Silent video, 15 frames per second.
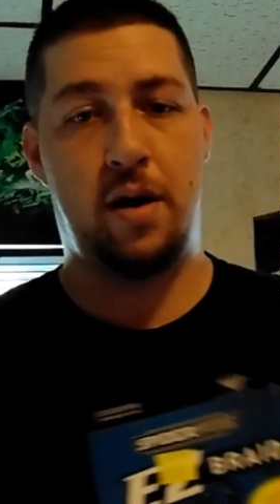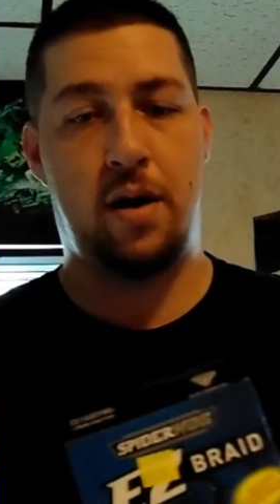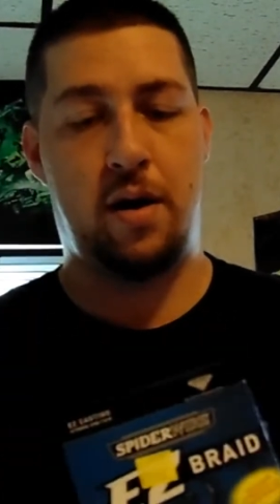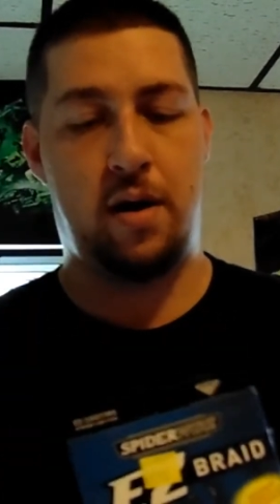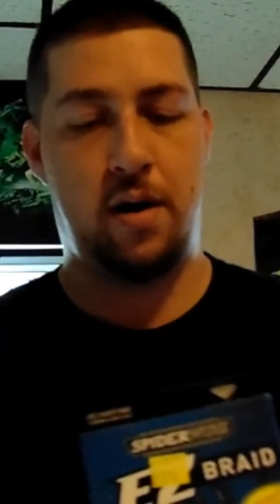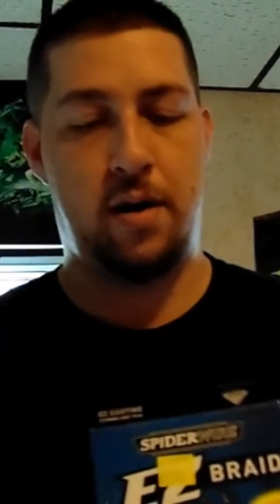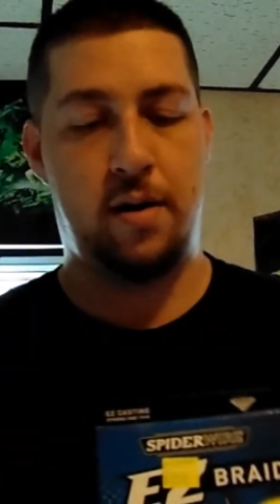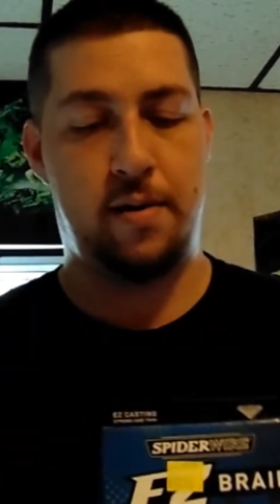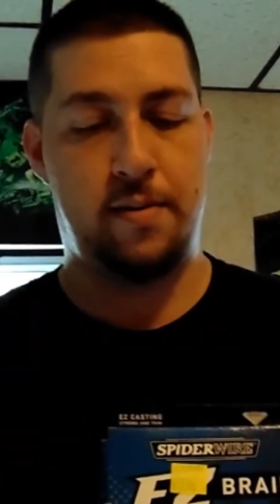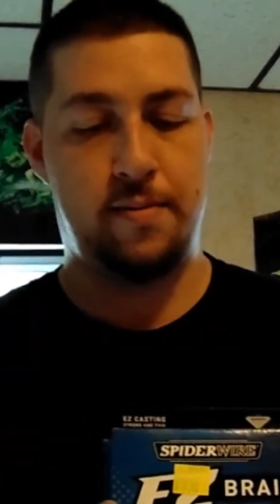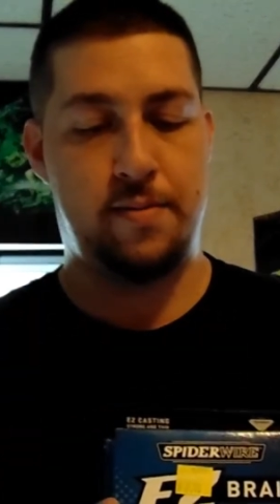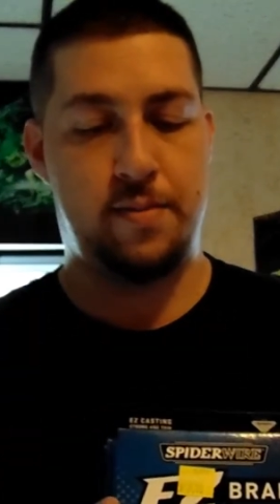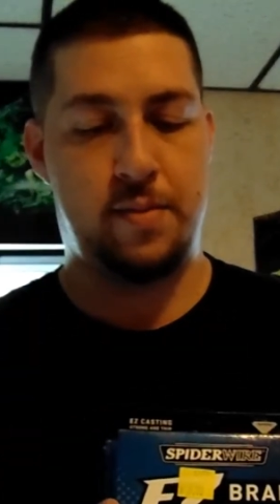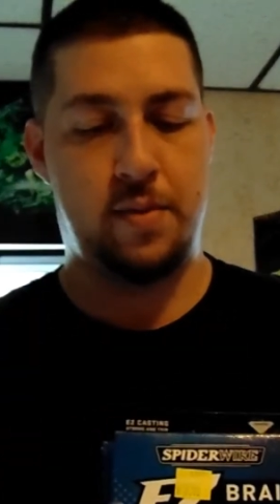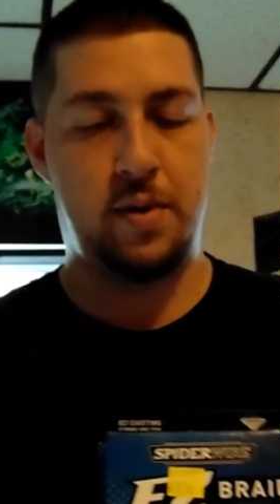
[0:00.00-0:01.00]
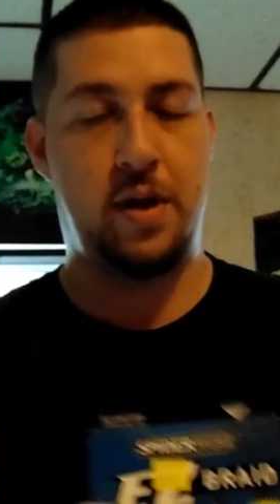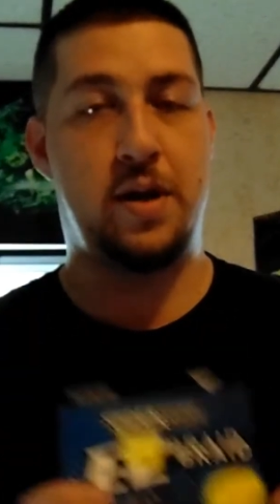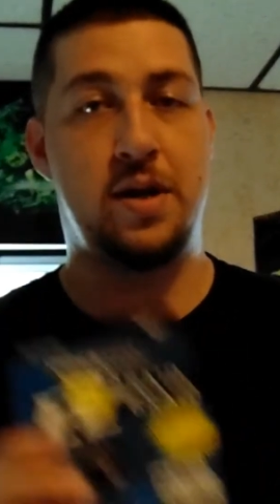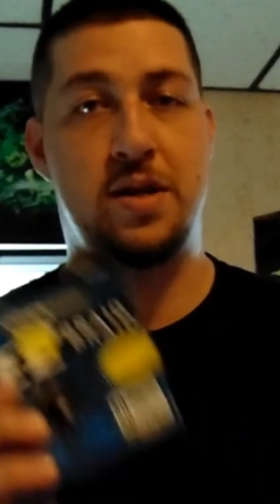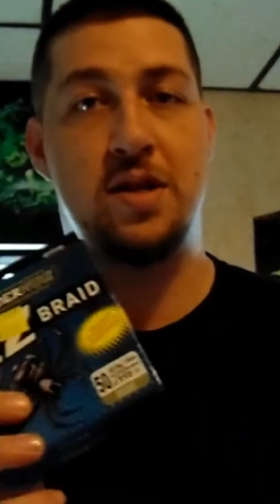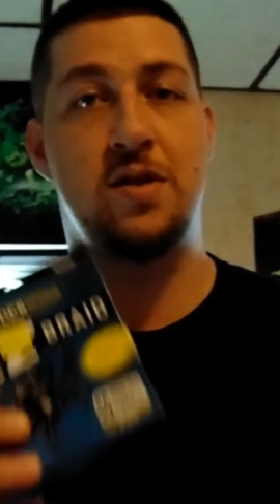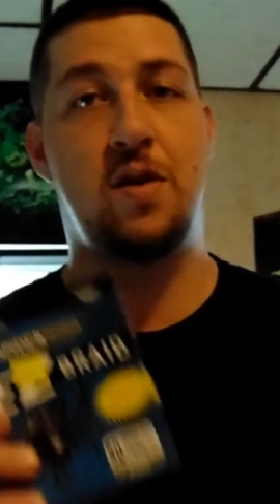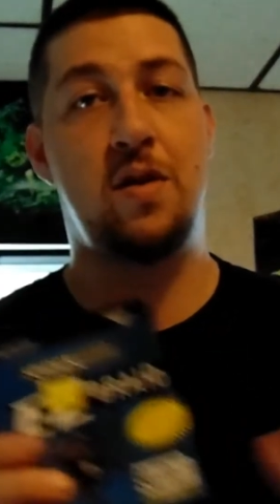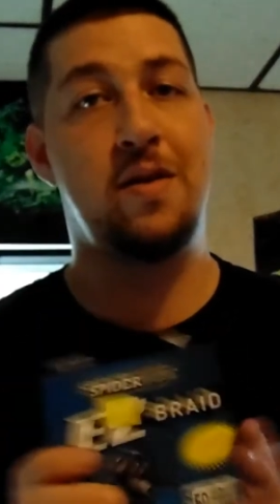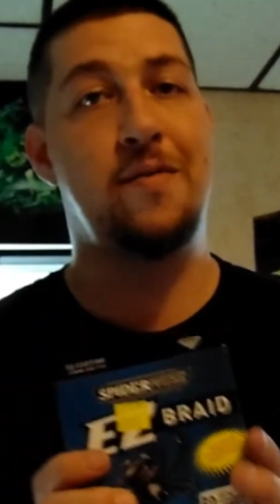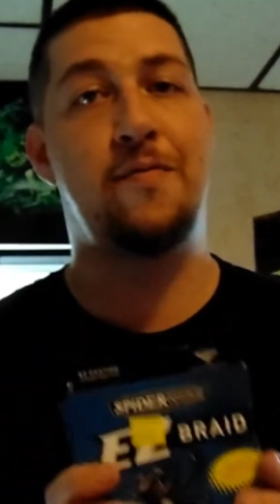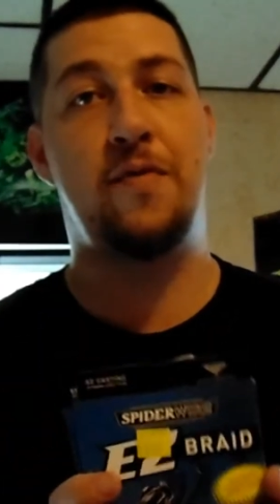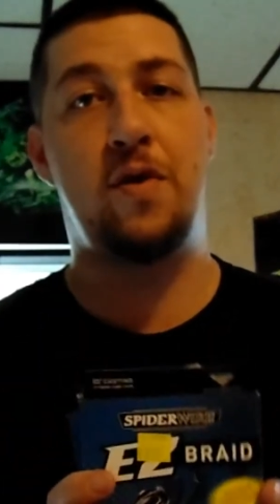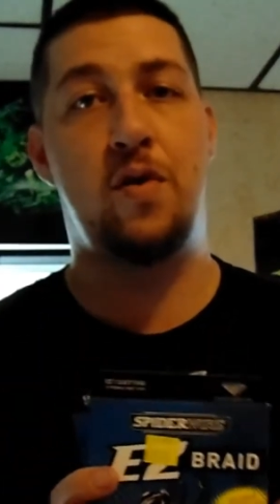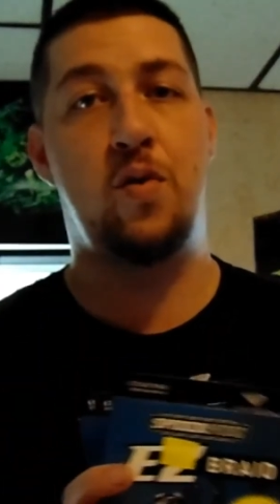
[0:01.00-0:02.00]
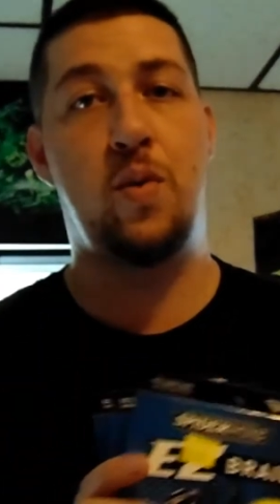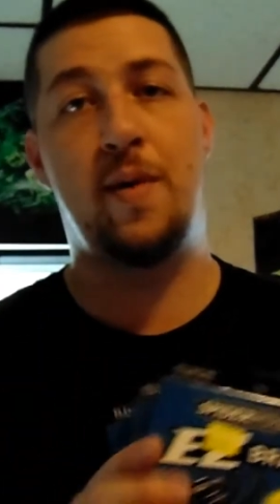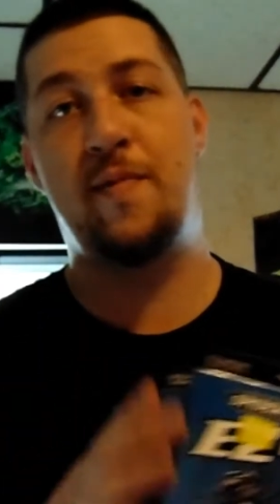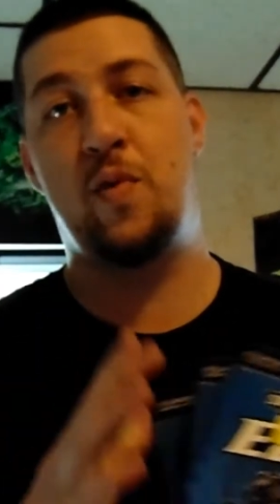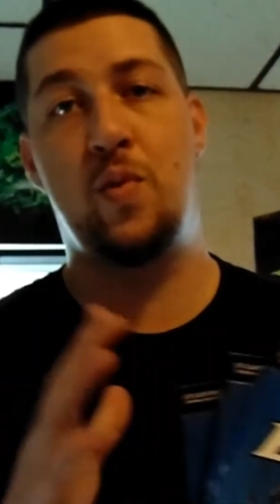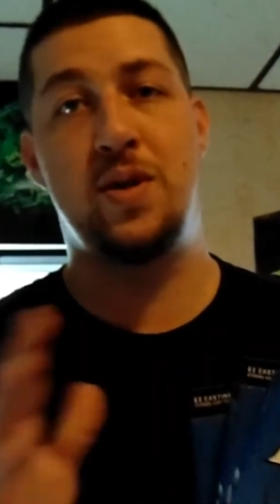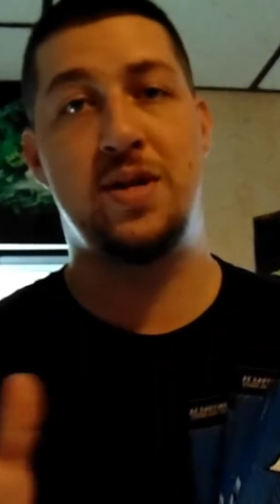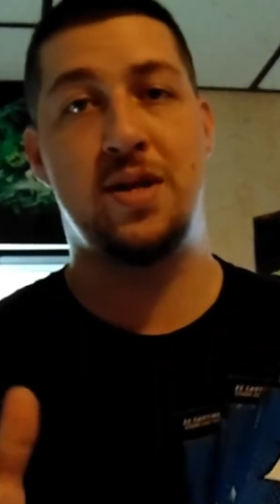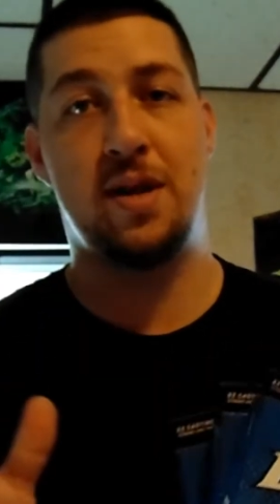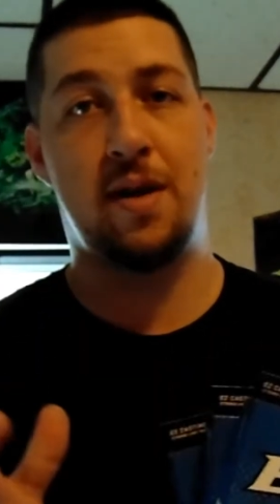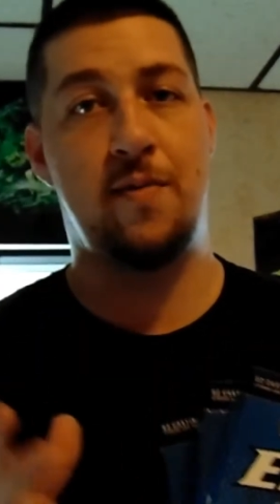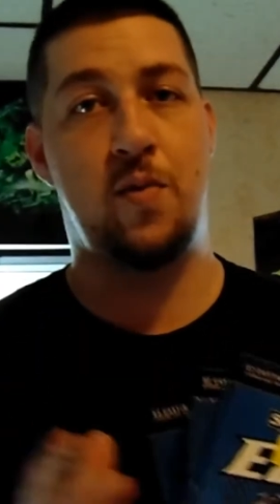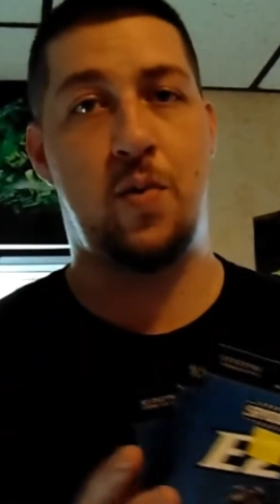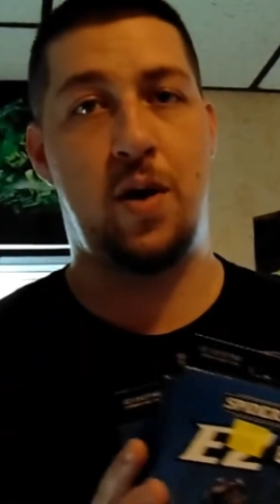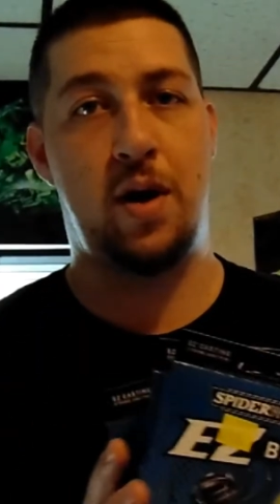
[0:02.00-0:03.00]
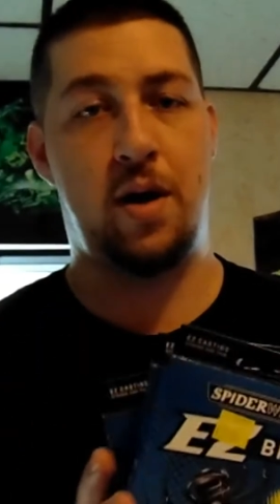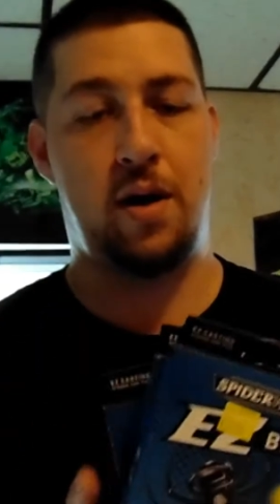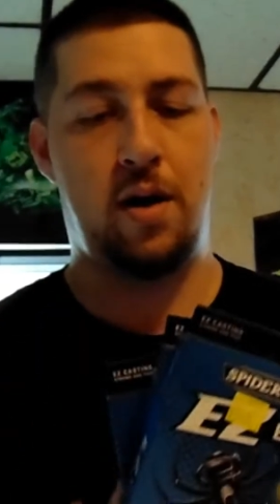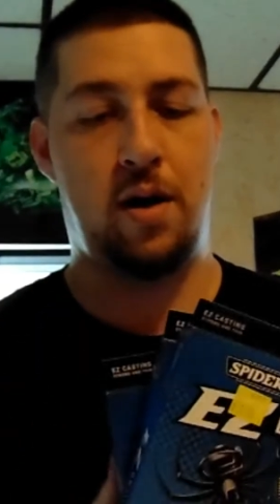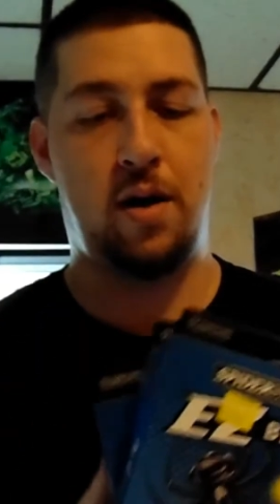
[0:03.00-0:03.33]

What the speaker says: and this is only for whoever wins the giveaway.